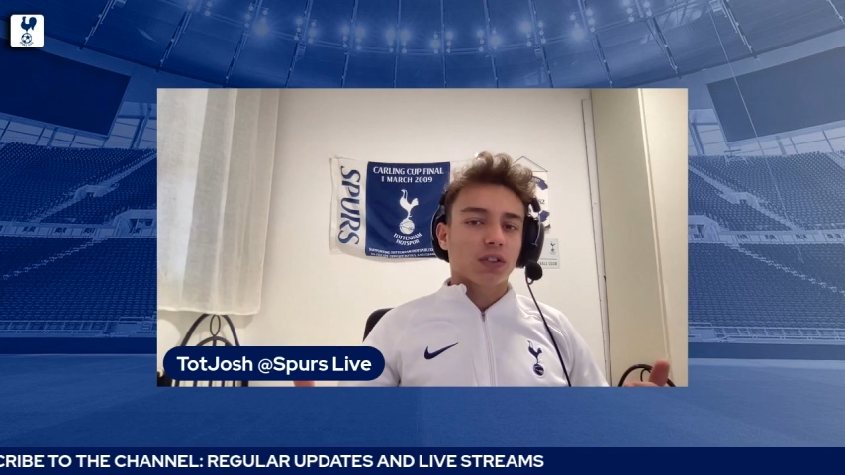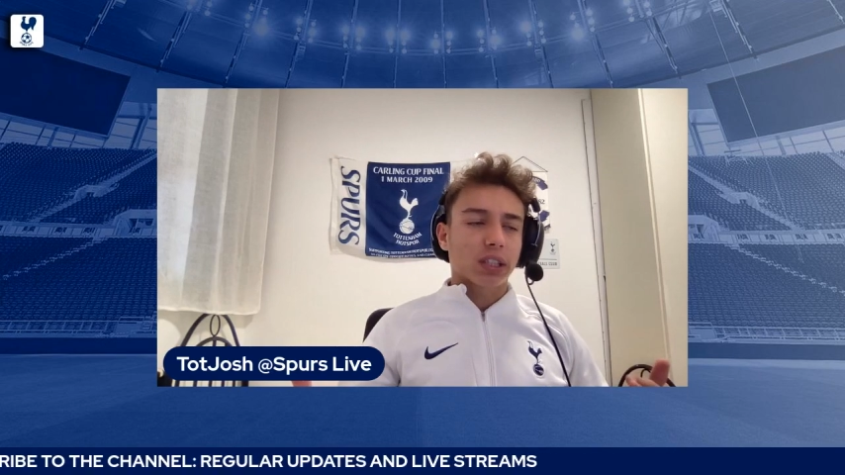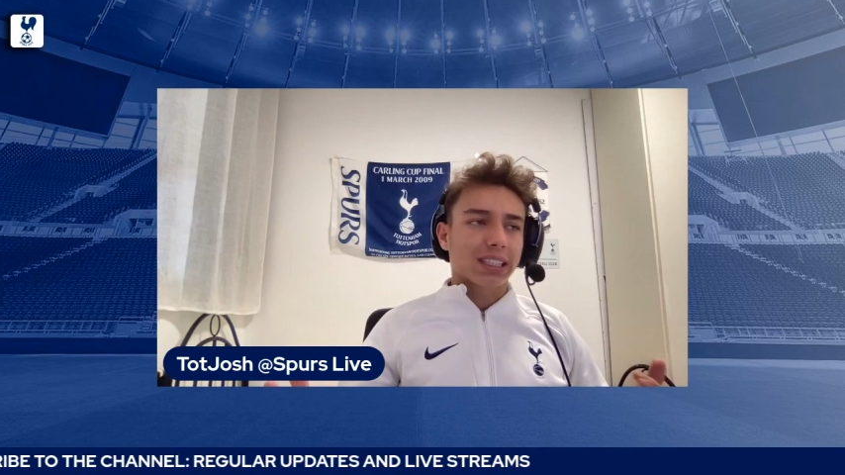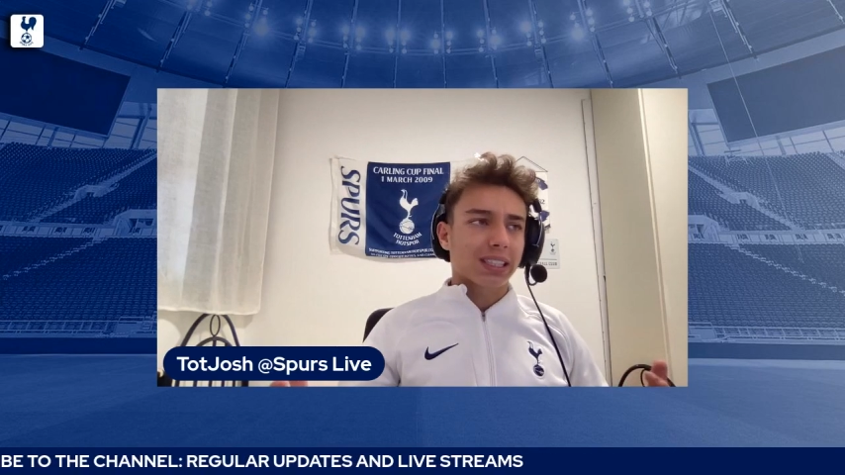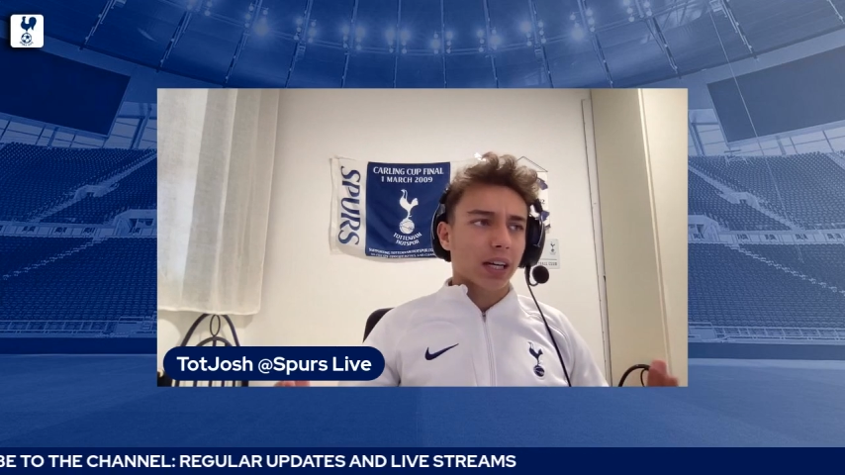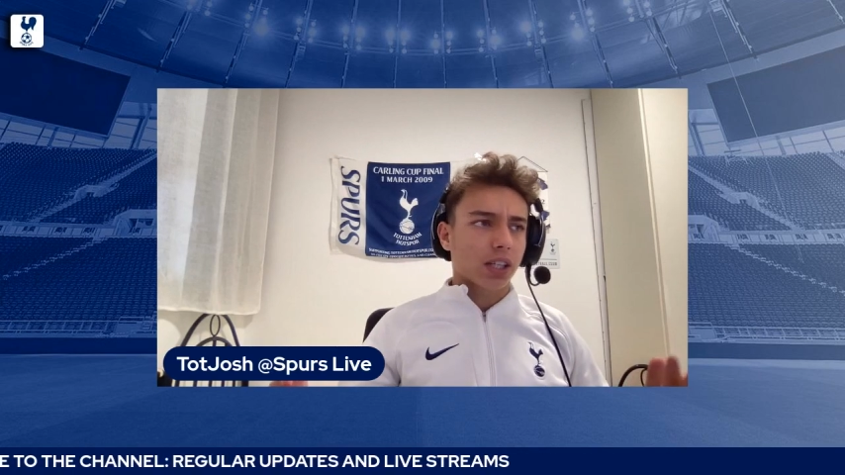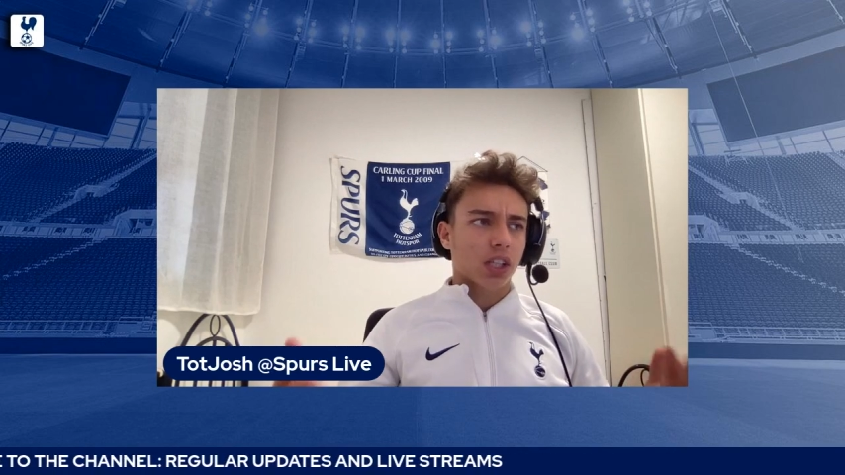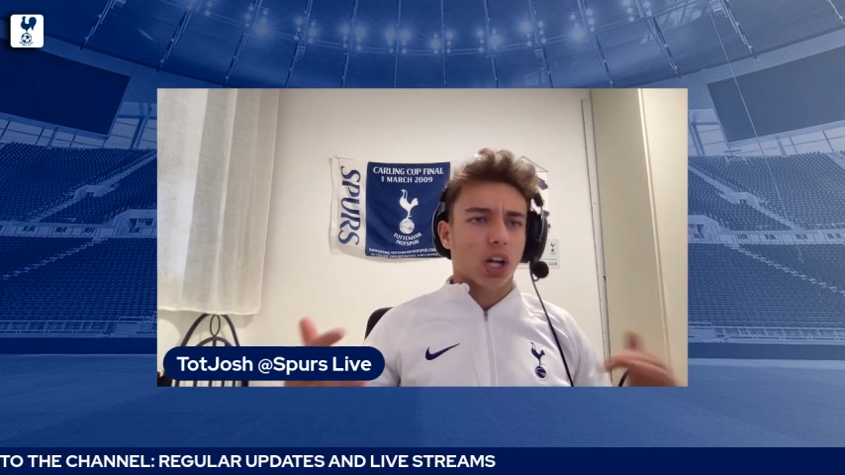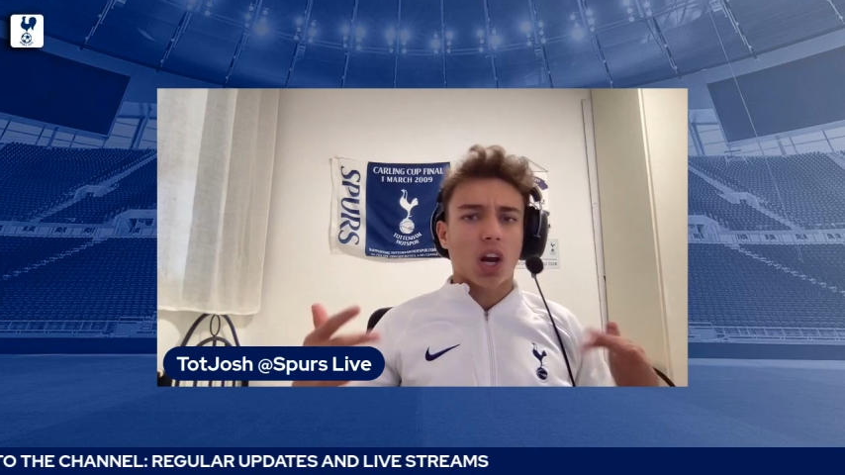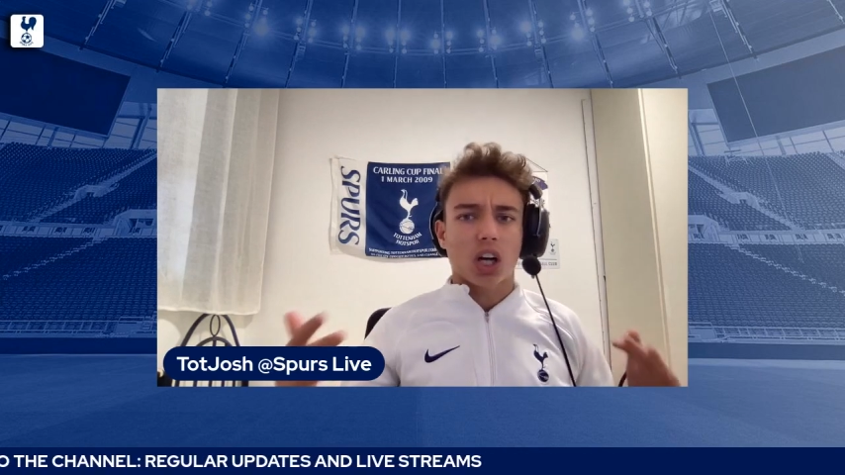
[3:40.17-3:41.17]
for this
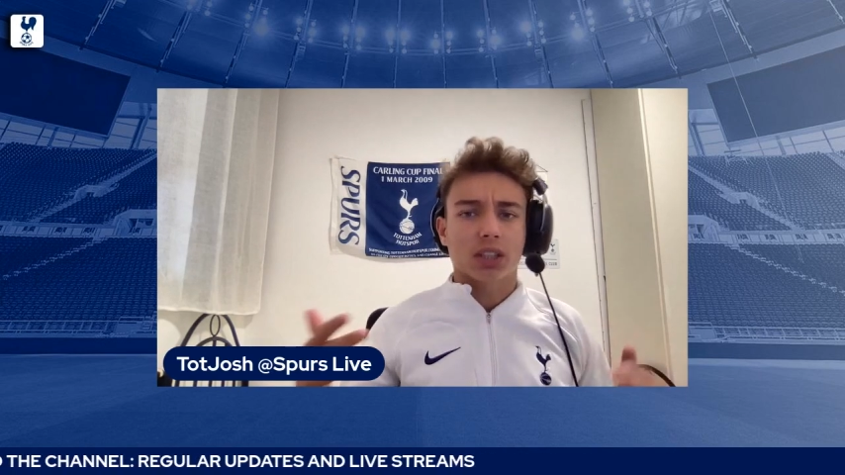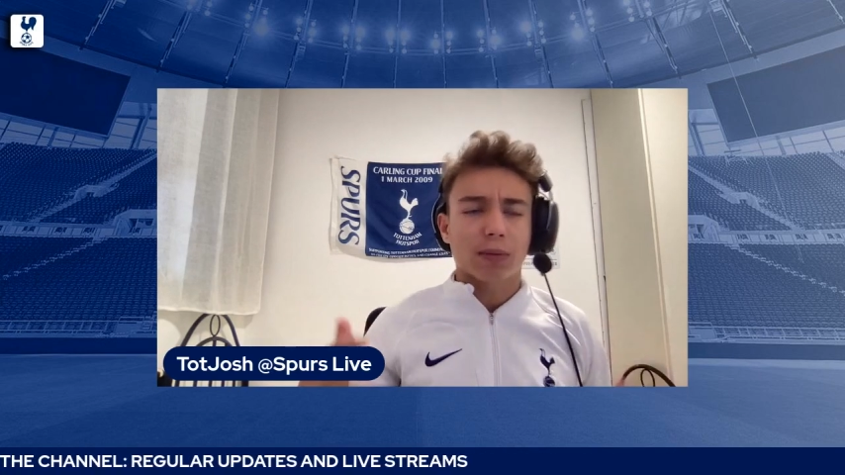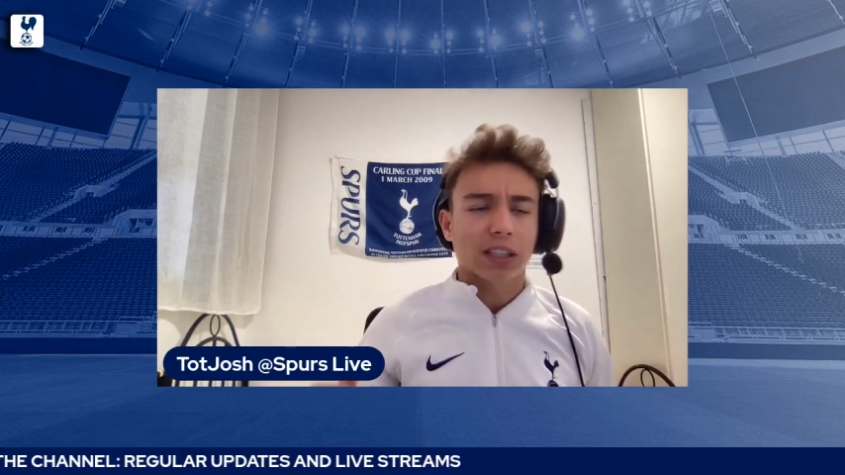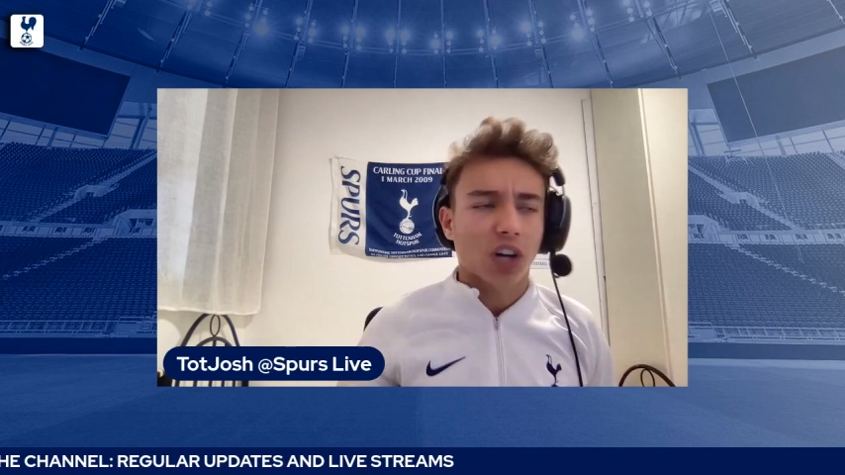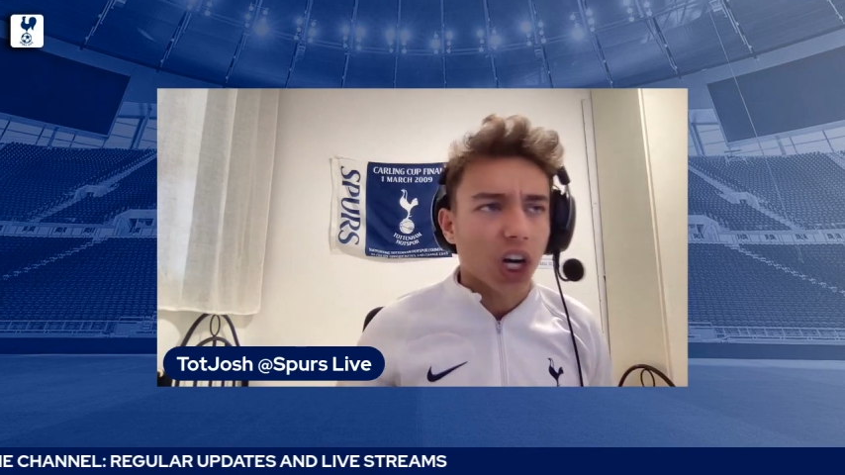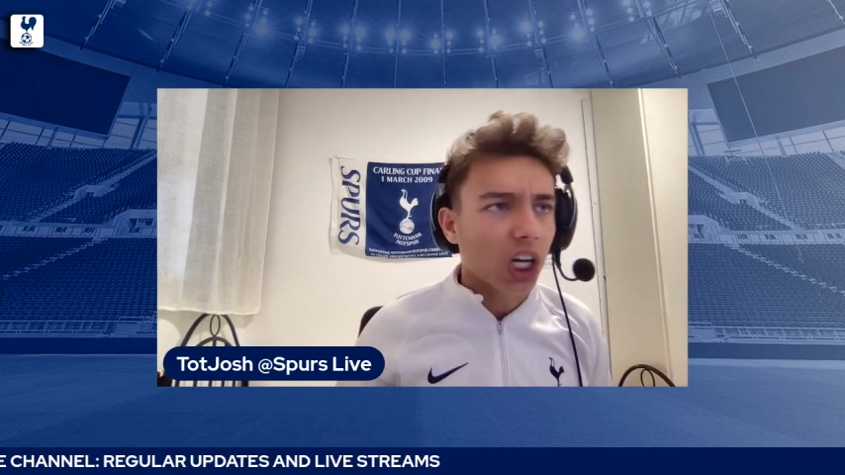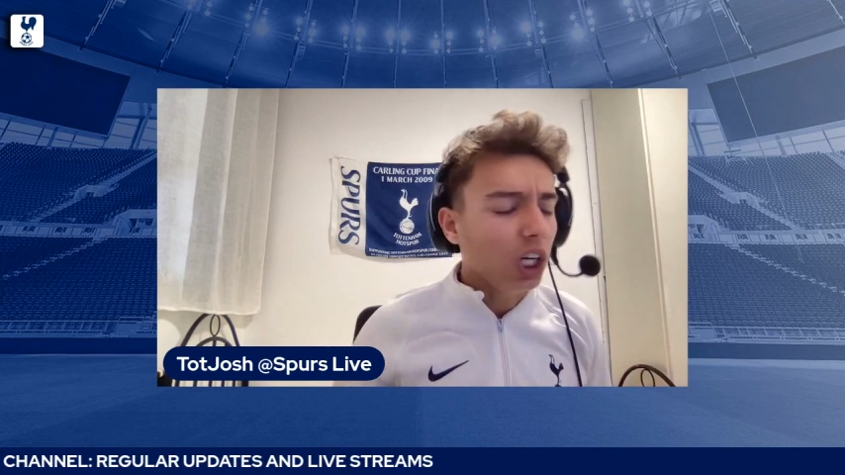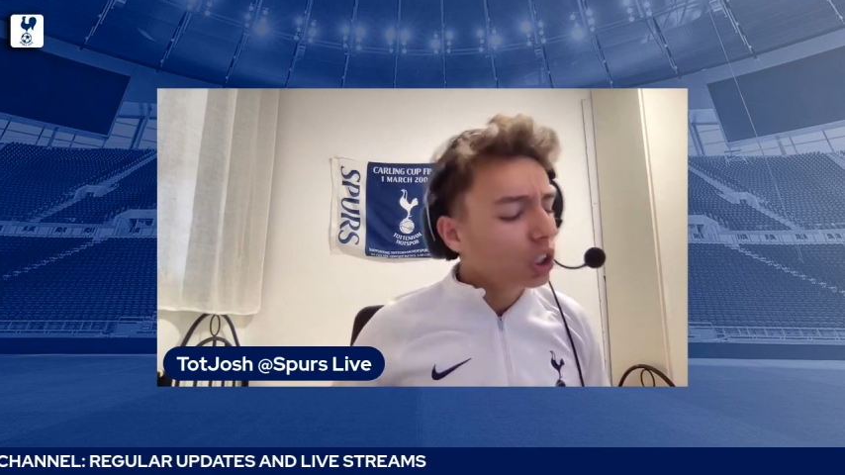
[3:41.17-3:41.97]
to last much longer.